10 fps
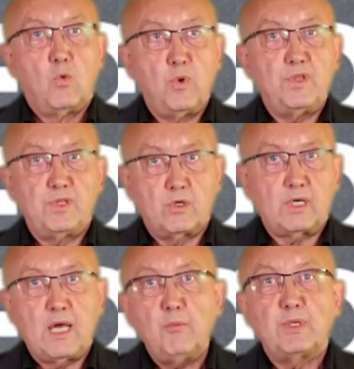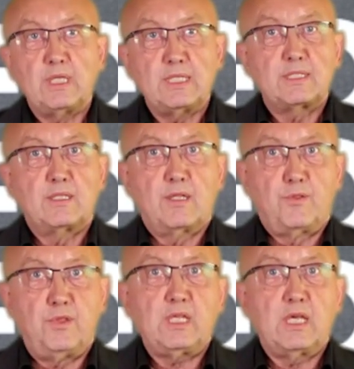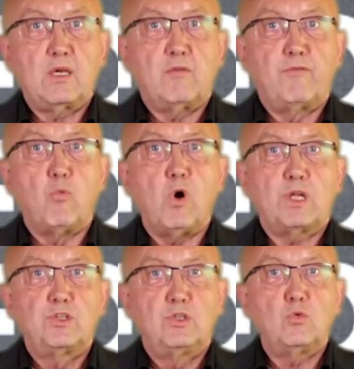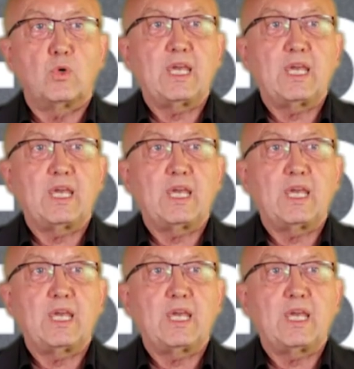with your companies thinking of what to do.